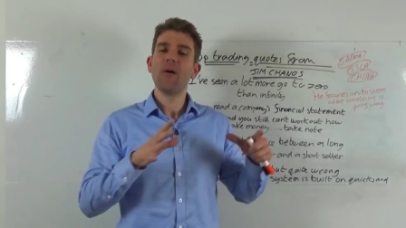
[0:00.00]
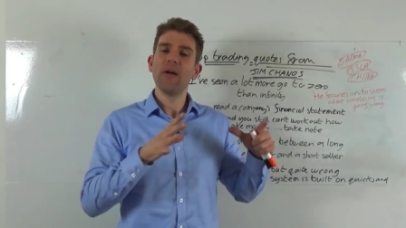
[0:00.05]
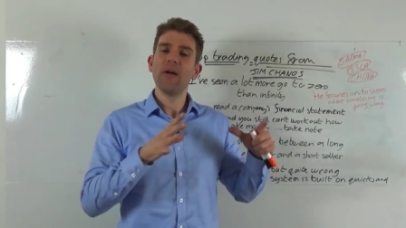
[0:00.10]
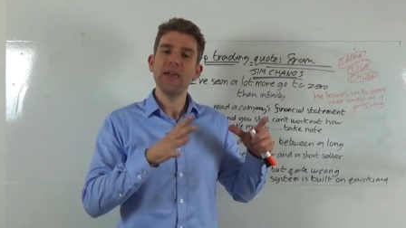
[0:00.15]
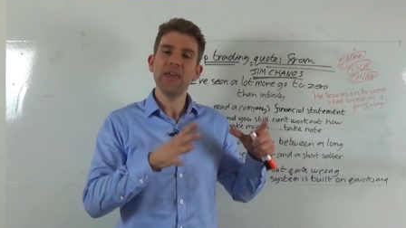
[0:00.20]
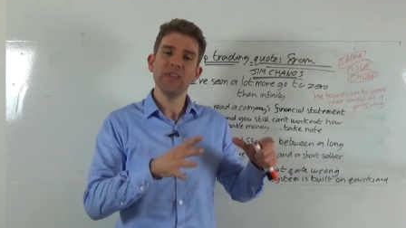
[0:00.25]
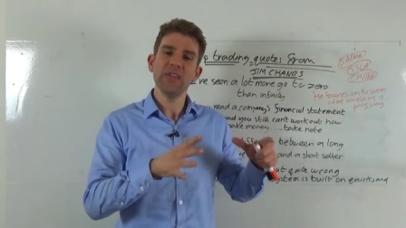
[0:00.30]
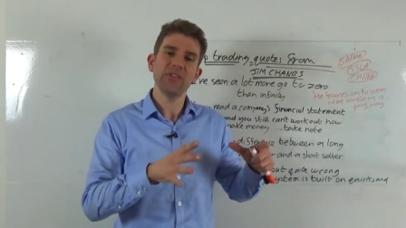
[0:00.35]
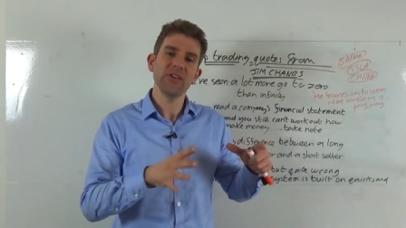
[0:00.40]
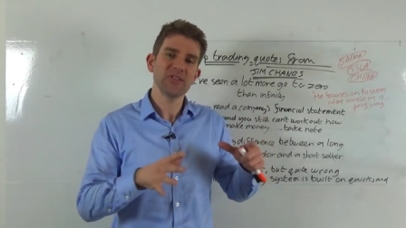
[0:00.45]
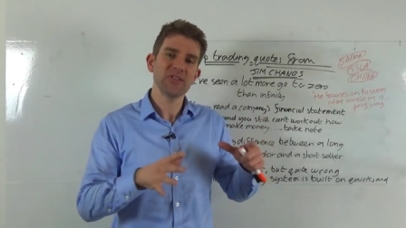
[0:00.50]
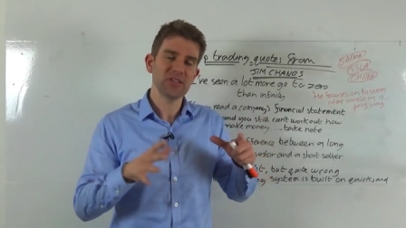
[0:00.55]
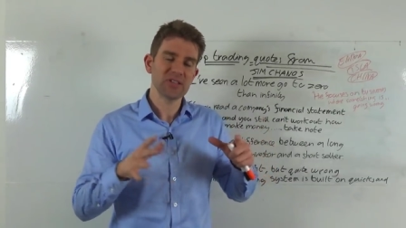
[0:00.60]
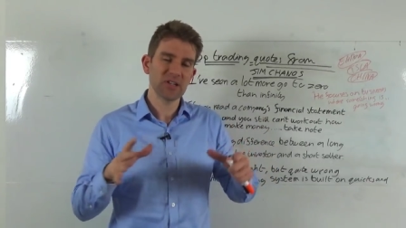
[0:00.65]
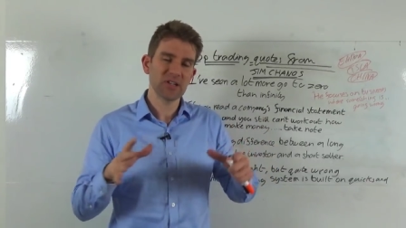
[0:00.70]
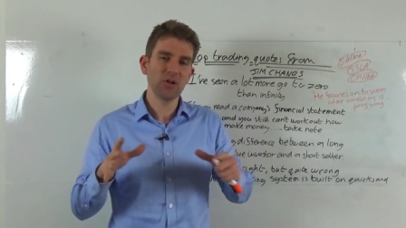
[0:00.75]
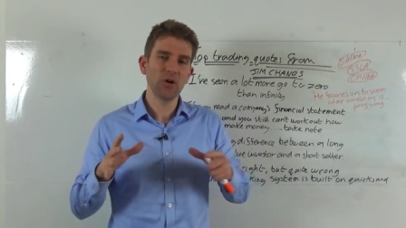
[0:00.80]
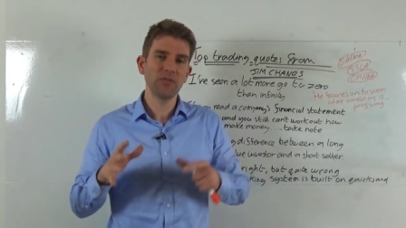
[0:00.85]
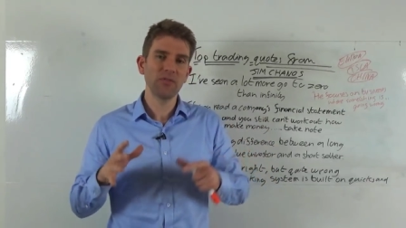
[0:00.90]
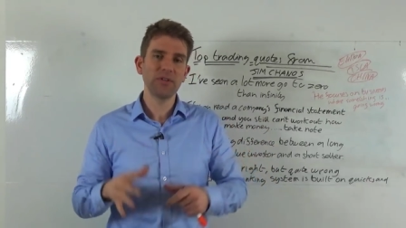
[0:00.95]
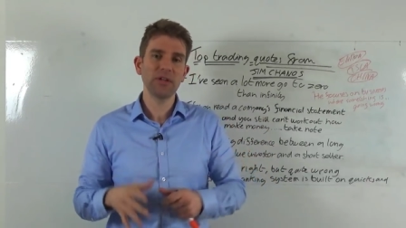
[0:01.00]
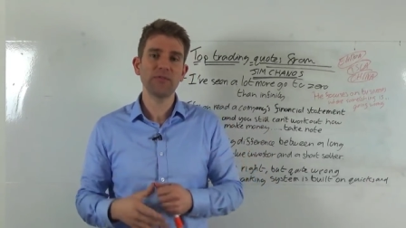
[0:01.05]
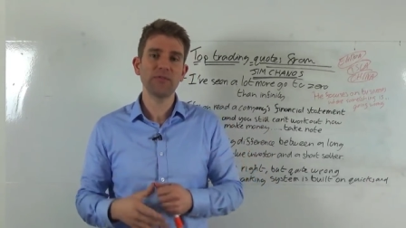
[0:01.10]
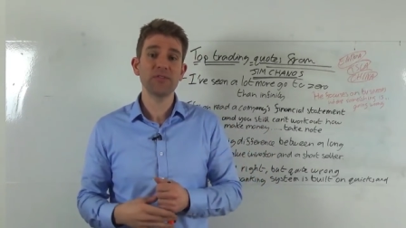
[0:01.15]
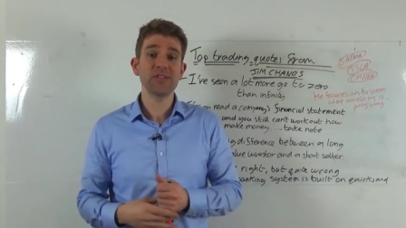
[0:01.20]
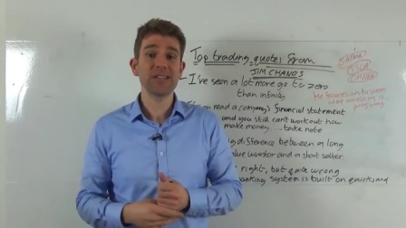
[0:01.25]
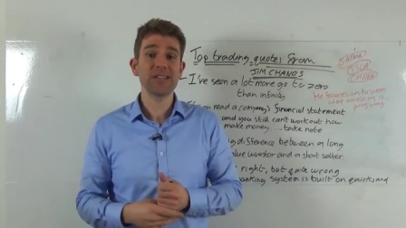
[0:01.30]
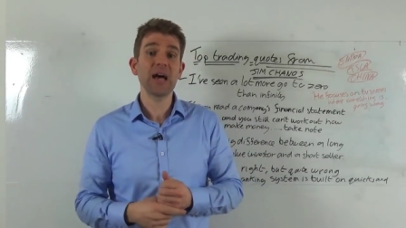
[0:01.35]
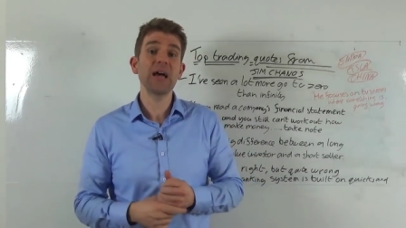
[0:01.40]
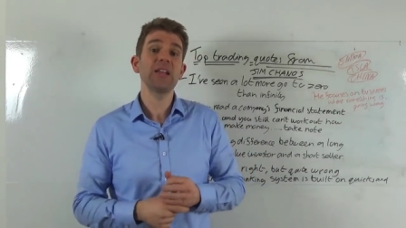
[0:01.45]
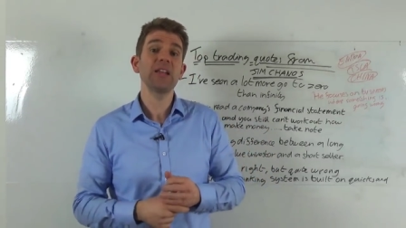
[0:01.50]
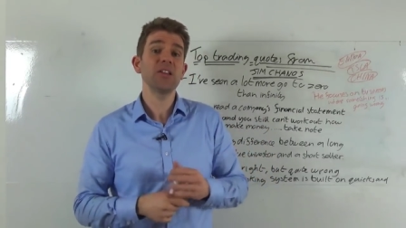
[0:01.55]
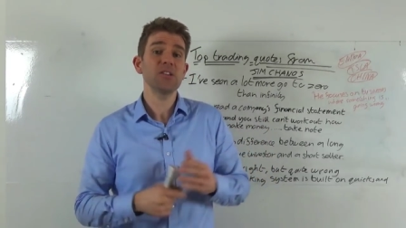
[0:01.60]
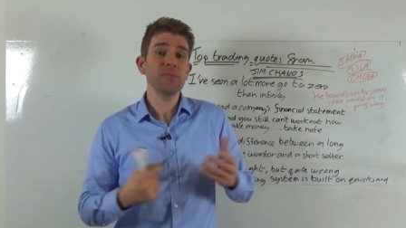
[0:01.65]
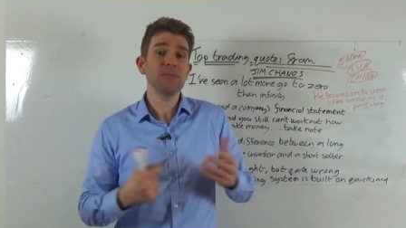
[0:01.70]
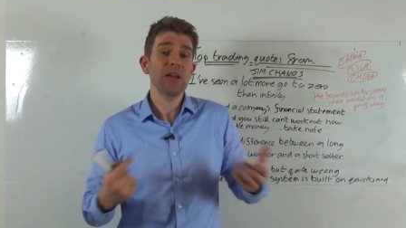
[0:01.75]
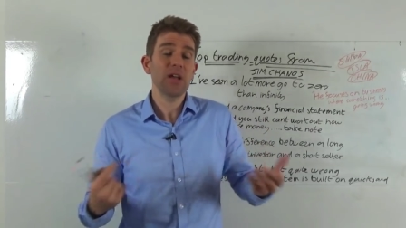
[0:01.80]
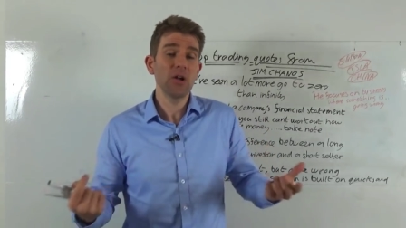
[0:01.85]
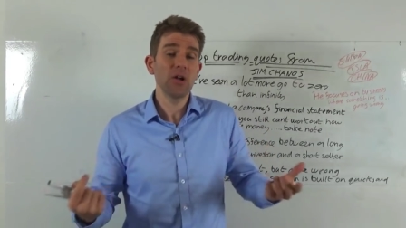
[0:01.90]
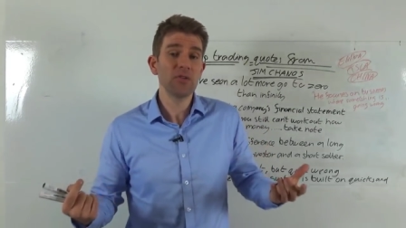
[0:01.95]
he thinks there's a lot of difference in that, and it does
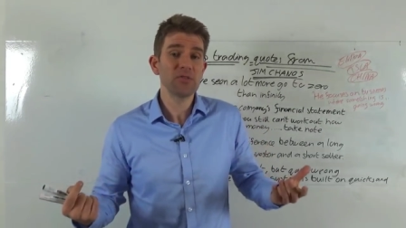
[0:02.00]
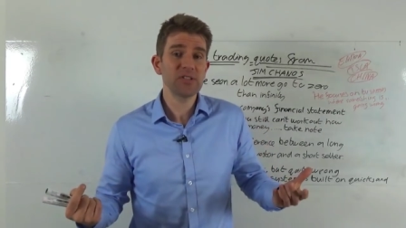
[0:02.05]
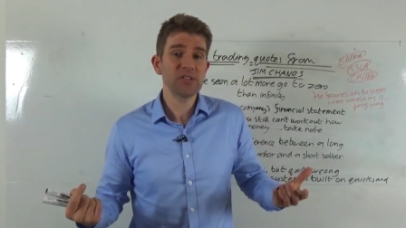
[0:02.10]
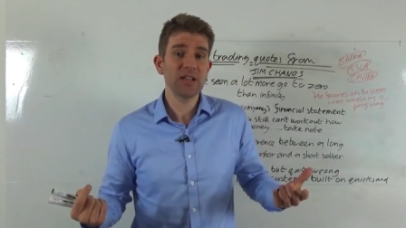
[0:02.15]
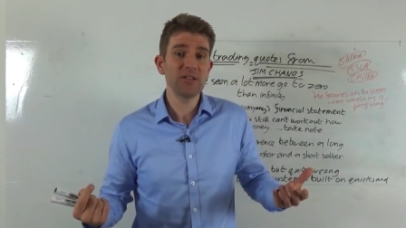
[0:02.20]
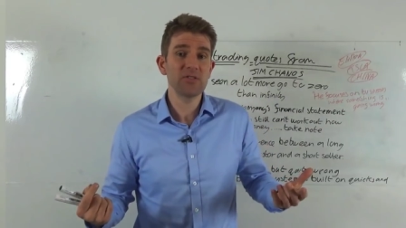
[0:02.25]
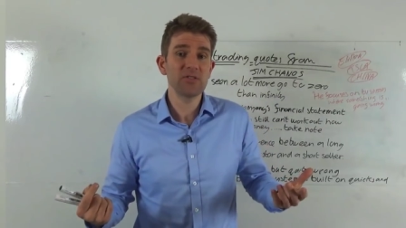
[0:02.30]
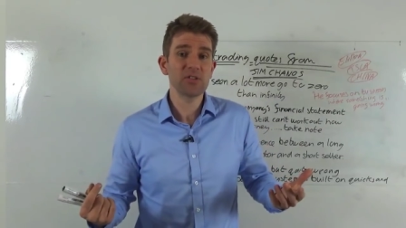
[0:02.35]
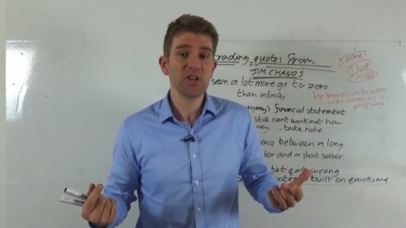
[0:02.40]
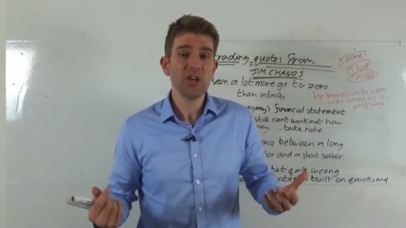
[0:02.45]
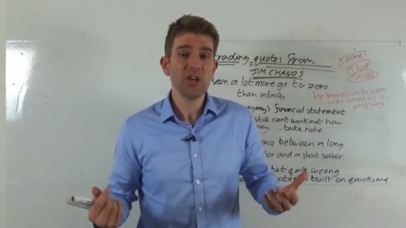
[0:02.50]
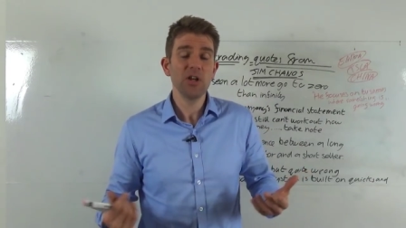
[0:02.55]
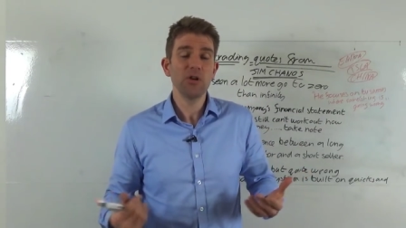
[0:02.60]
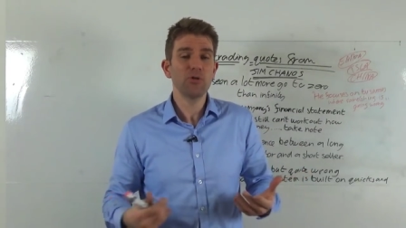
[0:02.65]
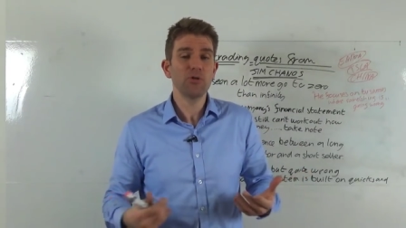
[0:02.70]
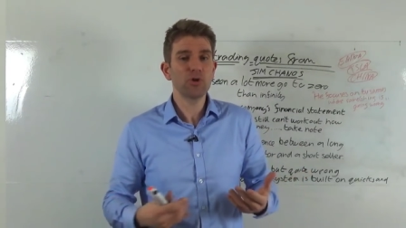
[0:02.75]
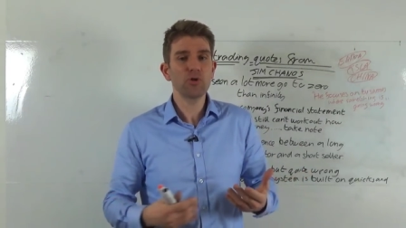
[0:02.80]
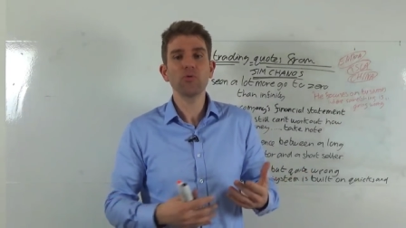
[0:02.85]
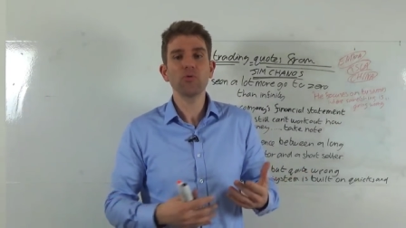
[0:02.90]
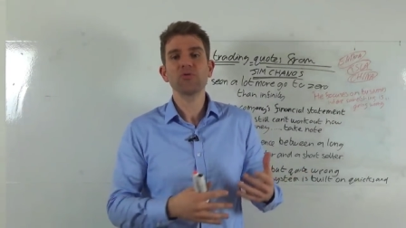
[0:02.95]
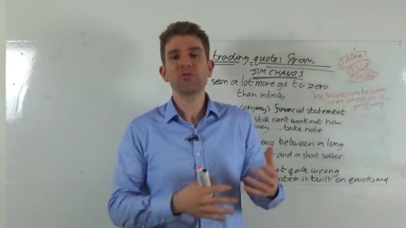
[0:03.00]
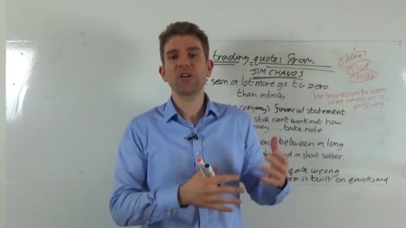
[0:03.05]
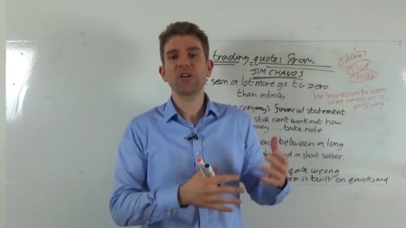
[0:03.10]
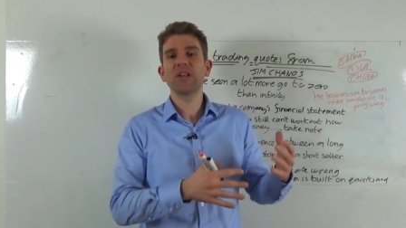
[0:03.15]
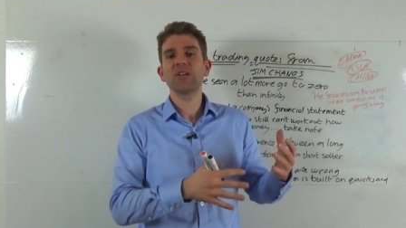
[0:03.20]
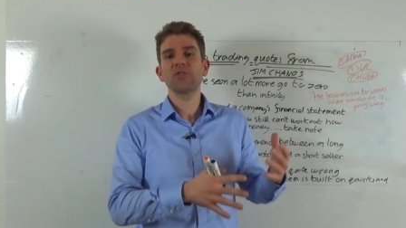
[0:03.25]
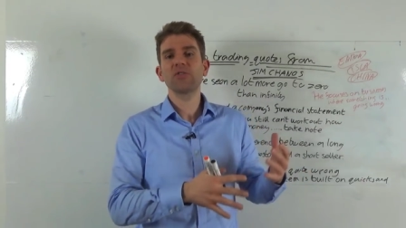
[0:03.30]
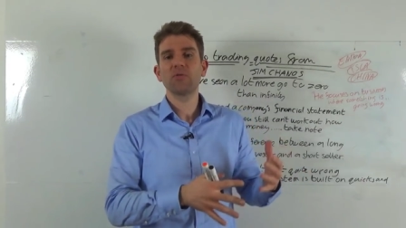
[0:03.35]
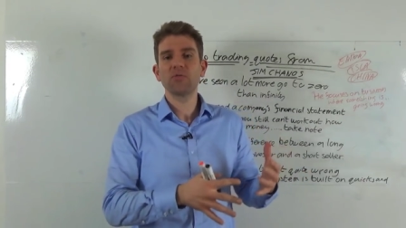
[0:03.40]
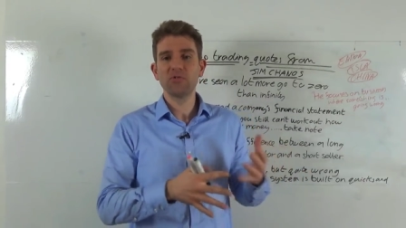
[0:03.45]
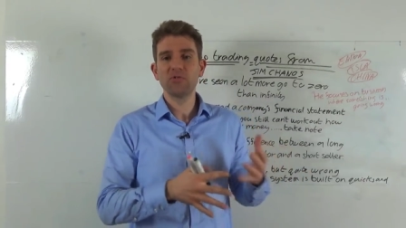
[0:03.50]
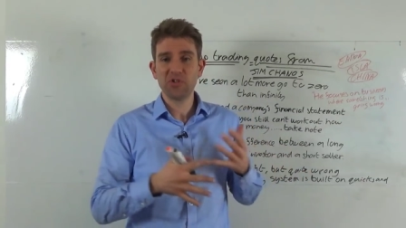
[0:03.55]
make a lot of sense. You know, short sellers are